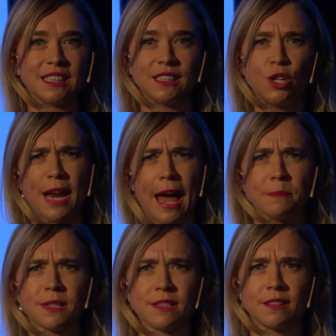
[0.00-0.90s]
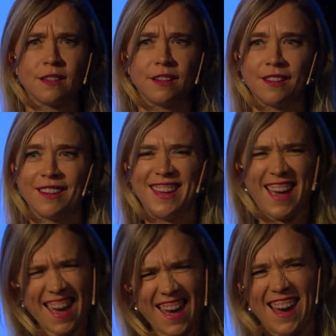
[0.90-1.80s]
Who naps?
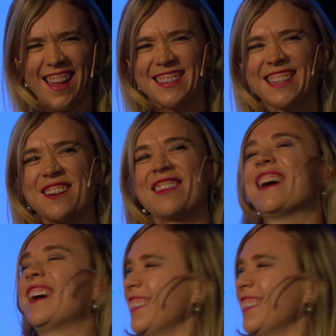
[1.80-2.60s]
Yeah, that's getting, yeah,